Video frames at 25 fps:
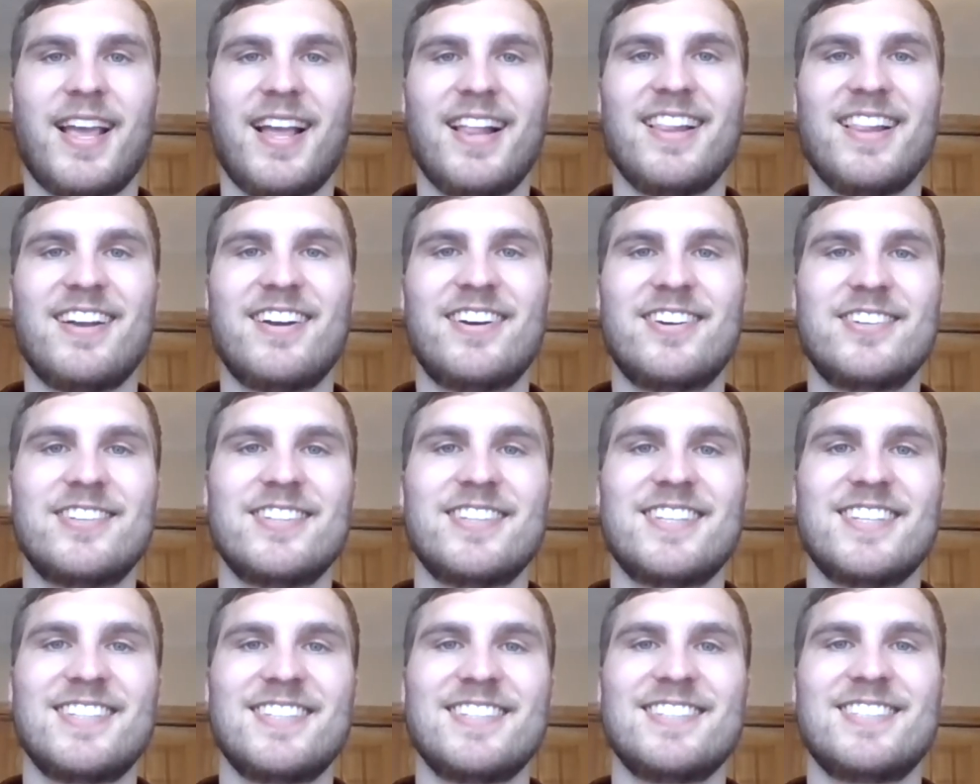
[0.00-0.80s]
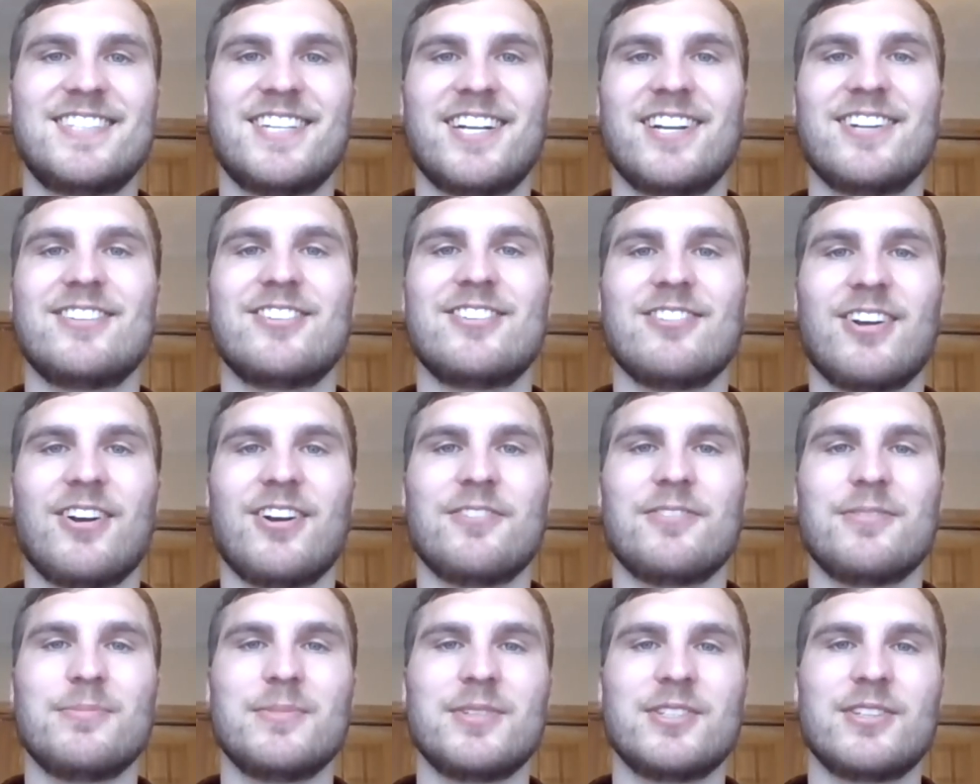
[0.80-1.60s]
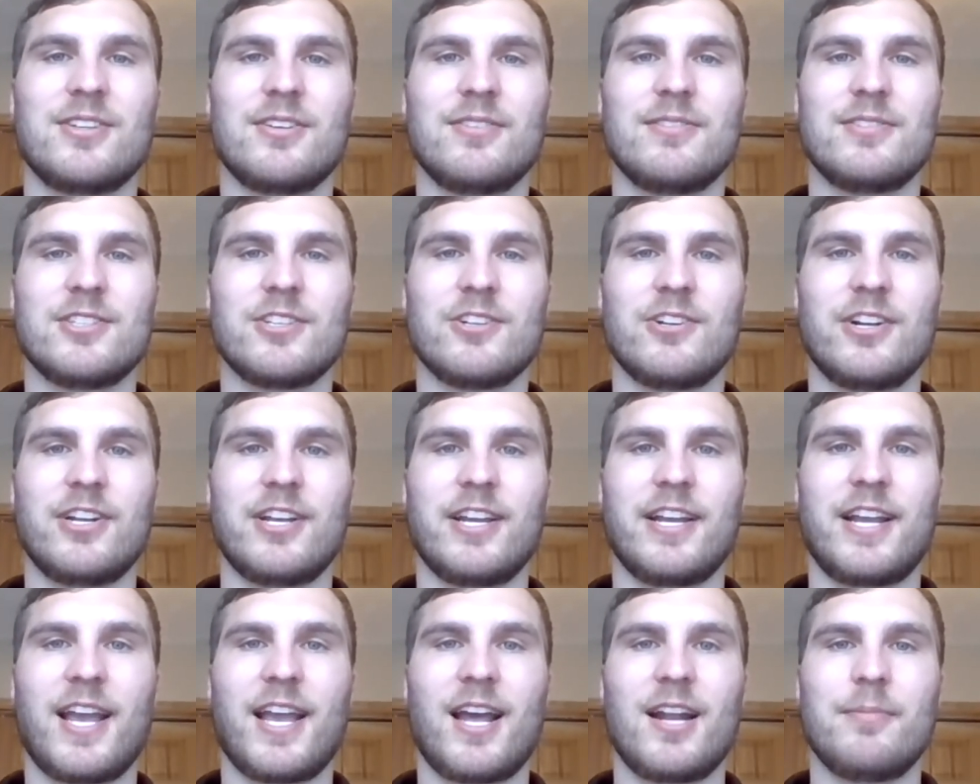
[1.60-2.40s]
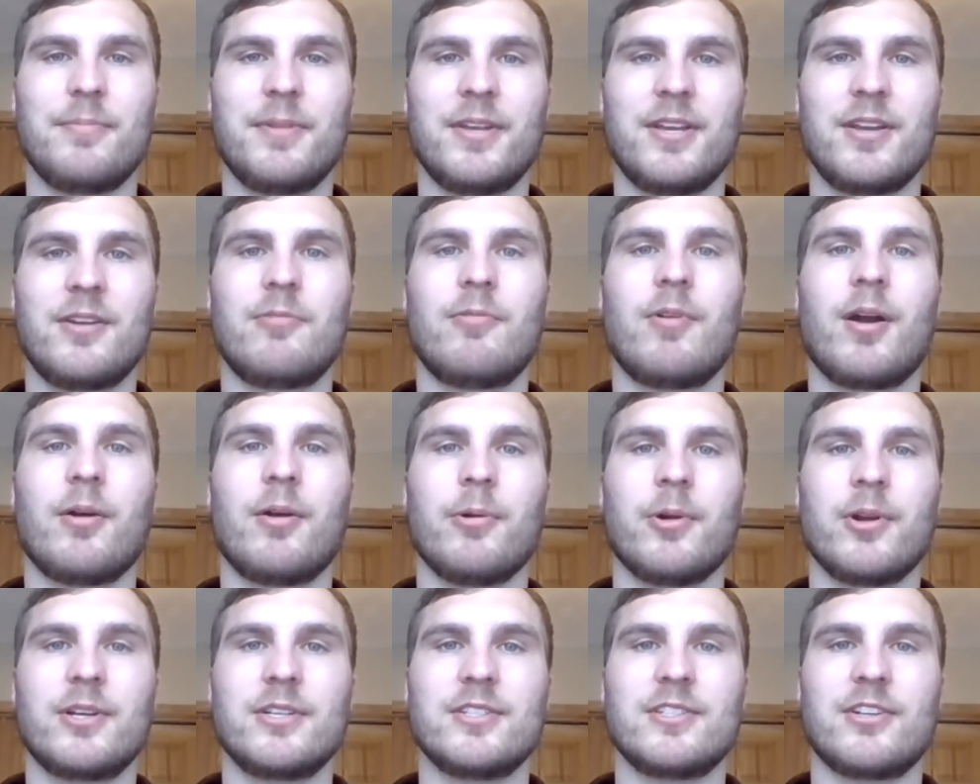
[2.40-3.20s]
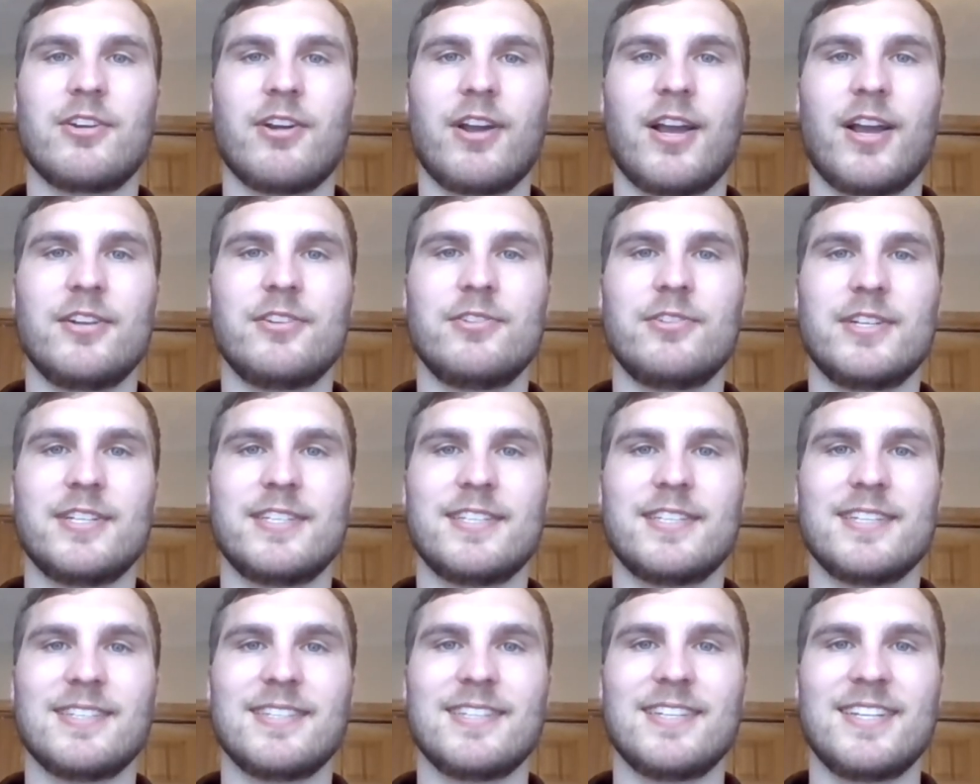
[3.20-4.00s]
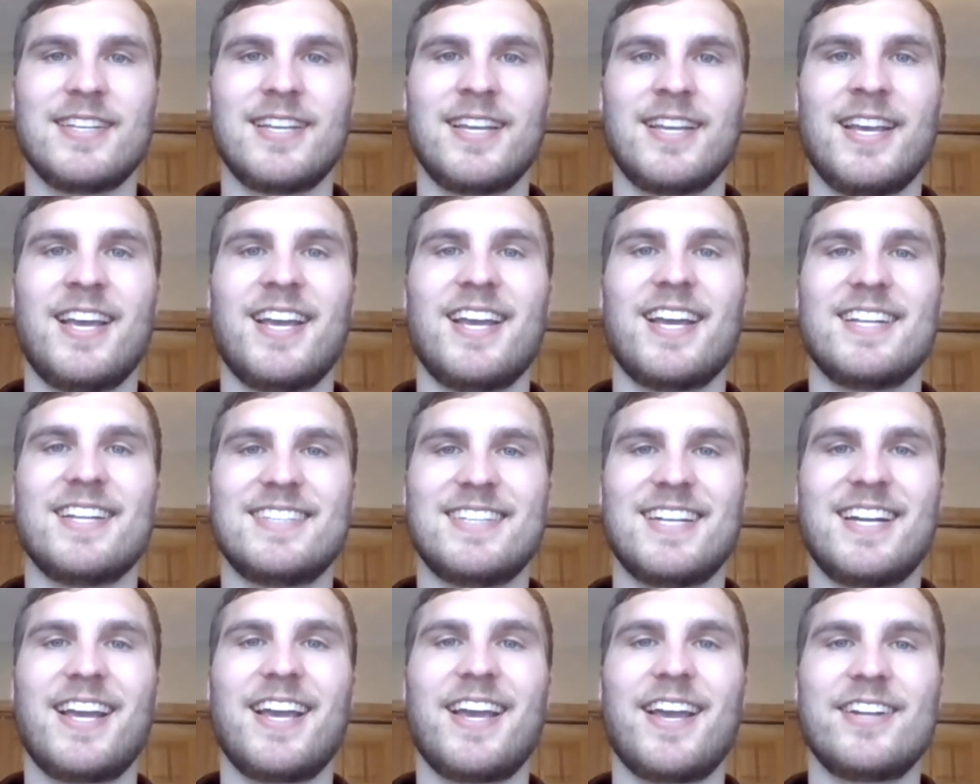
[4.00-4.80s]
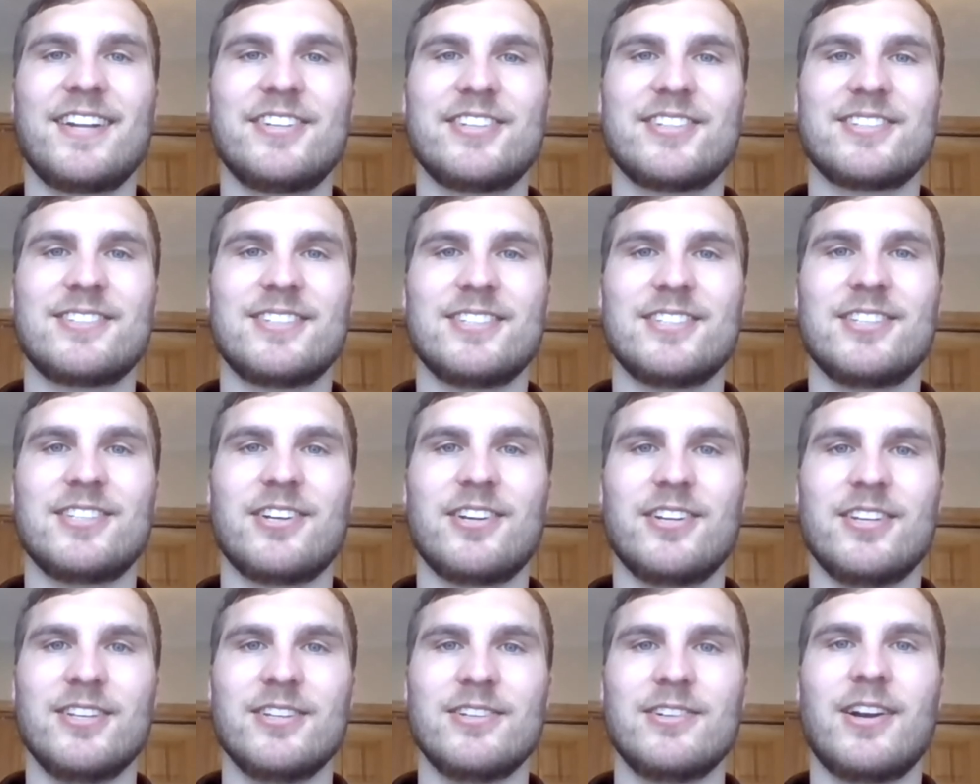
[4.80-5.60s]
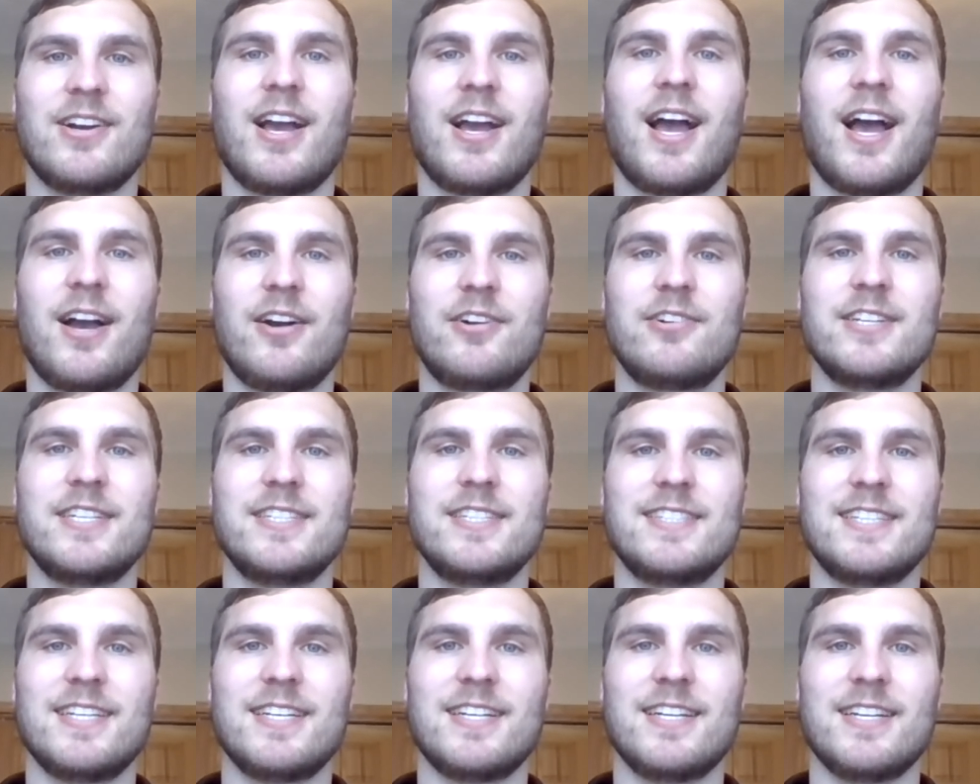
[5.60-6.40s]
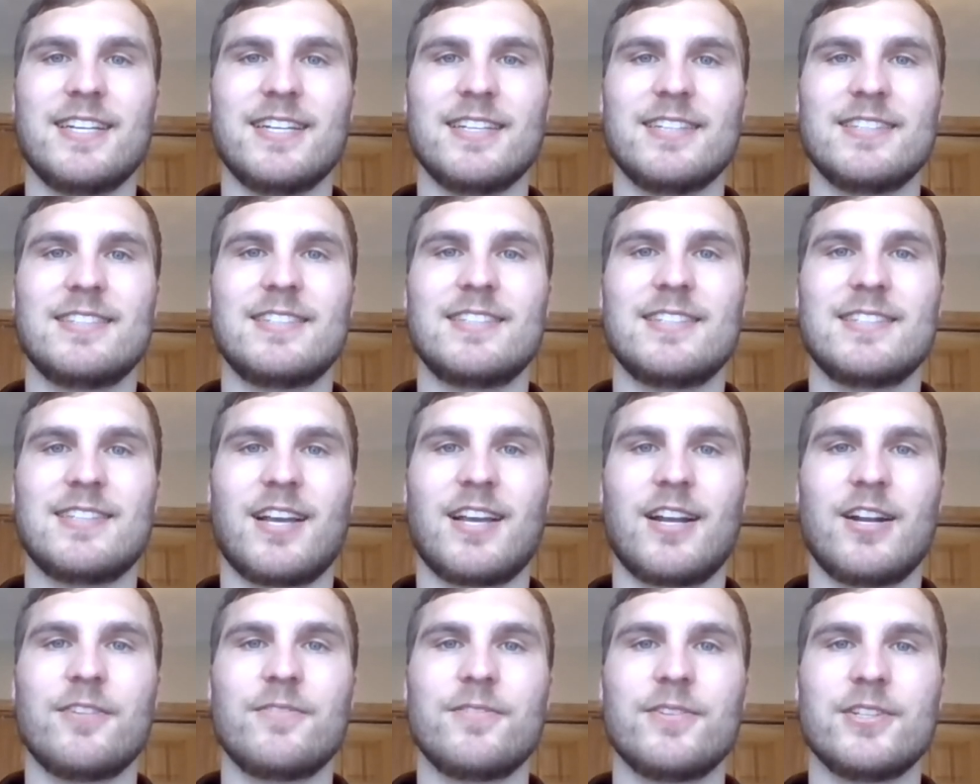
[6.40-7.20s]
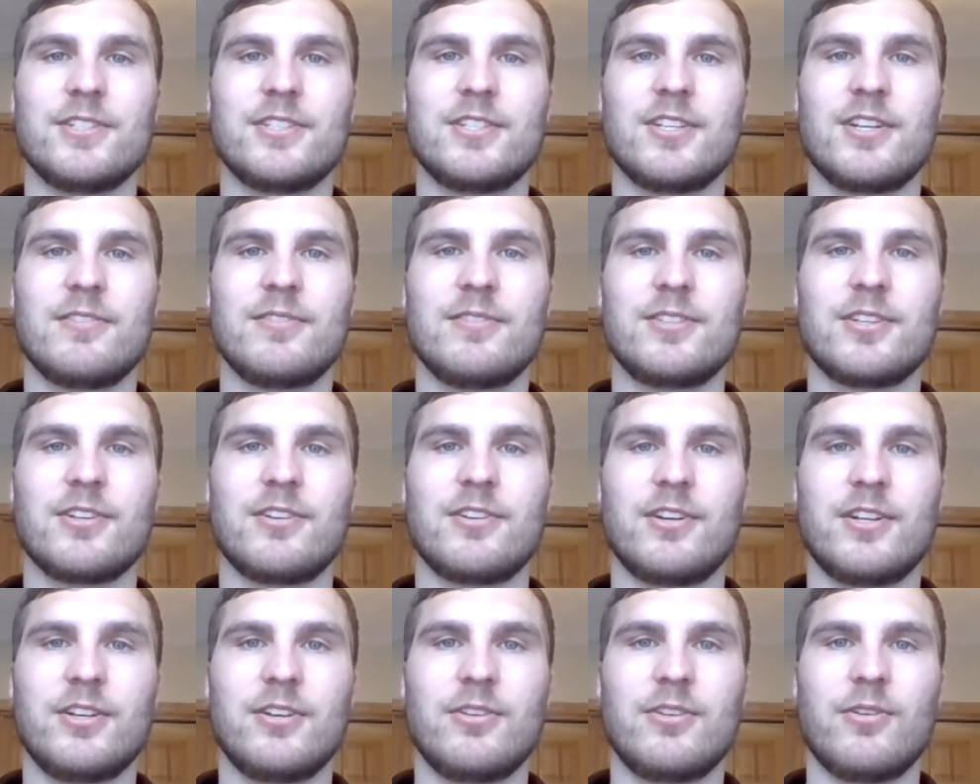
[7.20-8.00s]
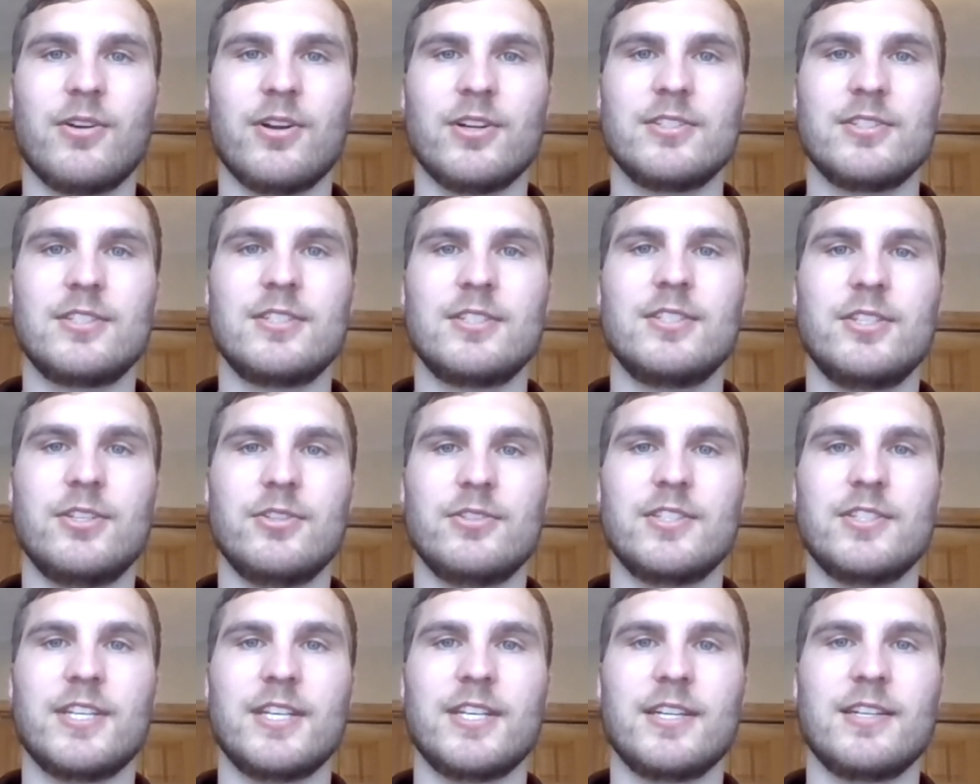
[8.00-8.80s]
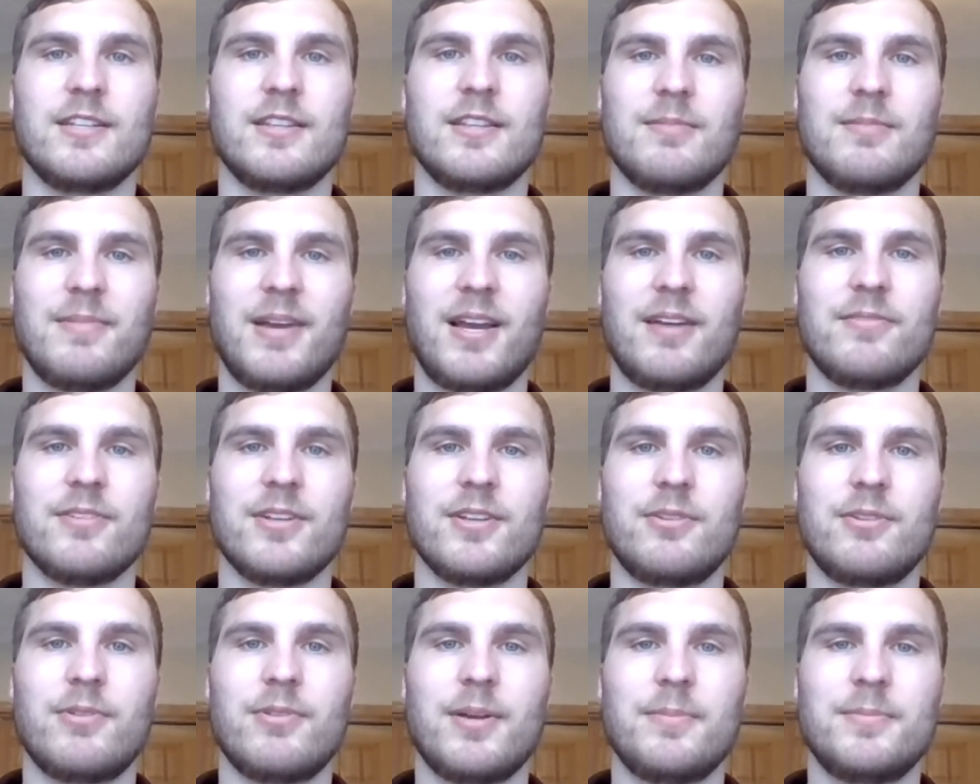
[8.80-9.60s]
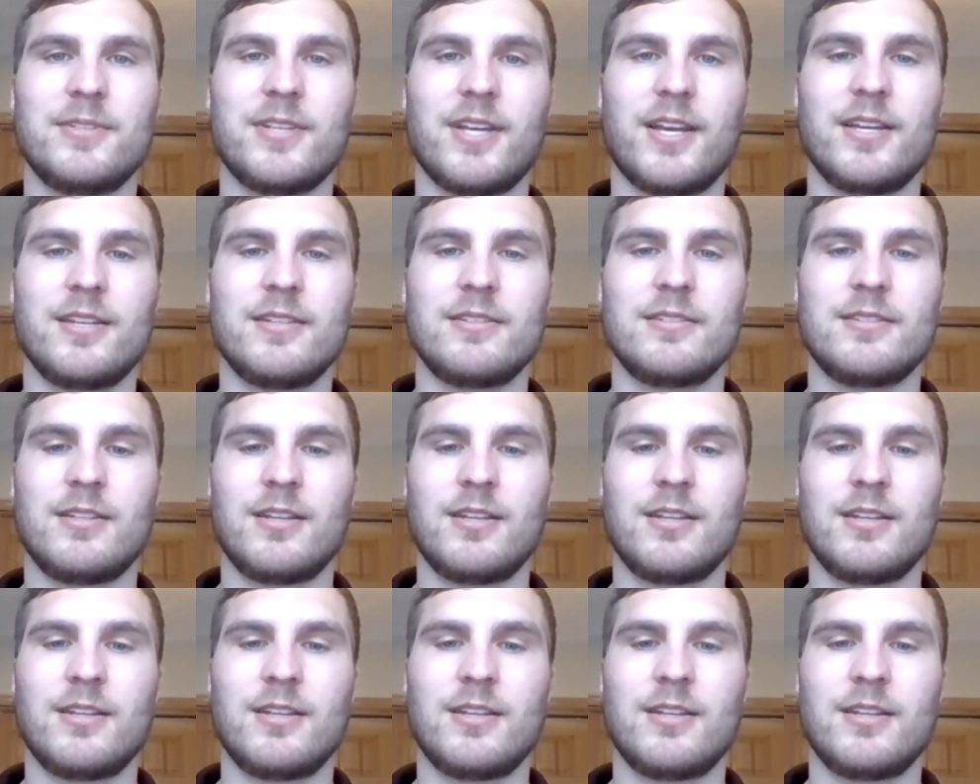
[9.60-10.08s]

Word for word: Hello, this is Jared Terrell from the Service Learning Academy, where I work as a graduate assistant. Today, I just want to show you how easy it is to sign up for a service learning course using the MavLink website.